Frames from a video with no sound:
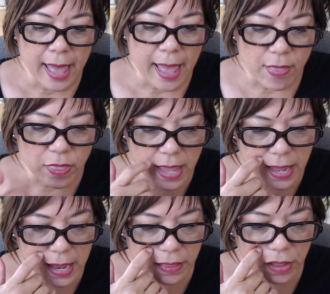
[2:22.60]
And
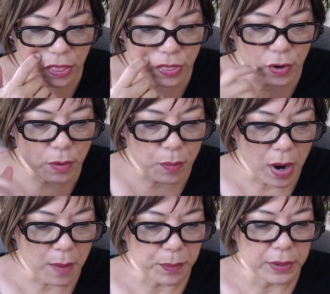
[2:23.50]
then the third
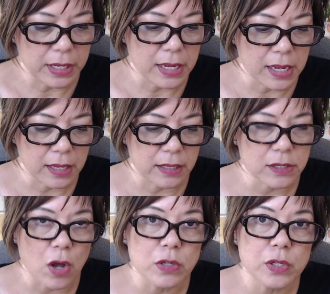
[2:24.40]
property
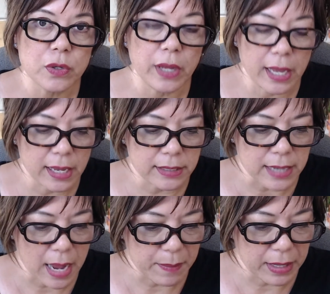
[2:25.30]
is also in
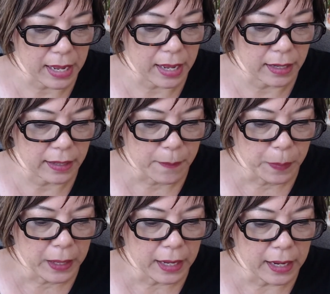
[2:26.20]
Diamond Head.
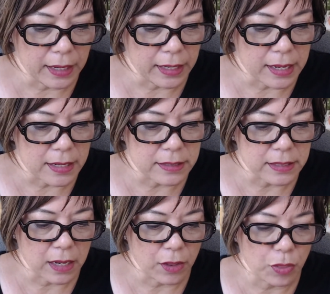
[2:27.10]
It is
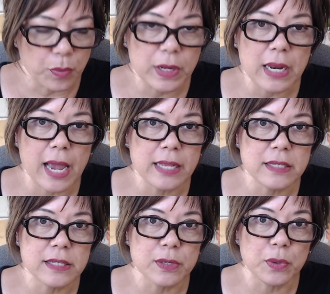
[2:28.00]

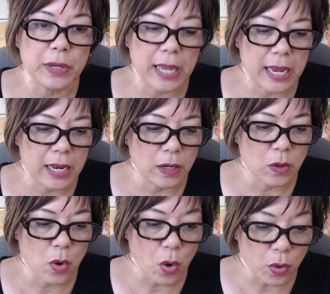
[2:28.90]
3908
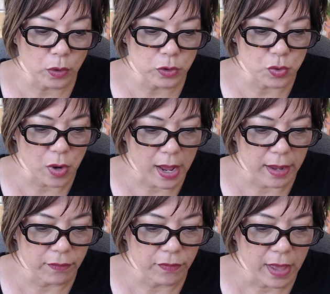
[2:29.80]
Coco
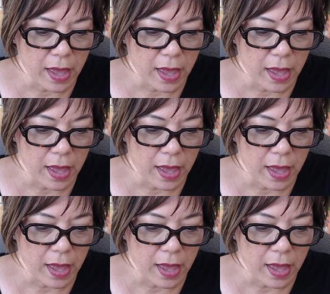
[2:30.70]
Drive,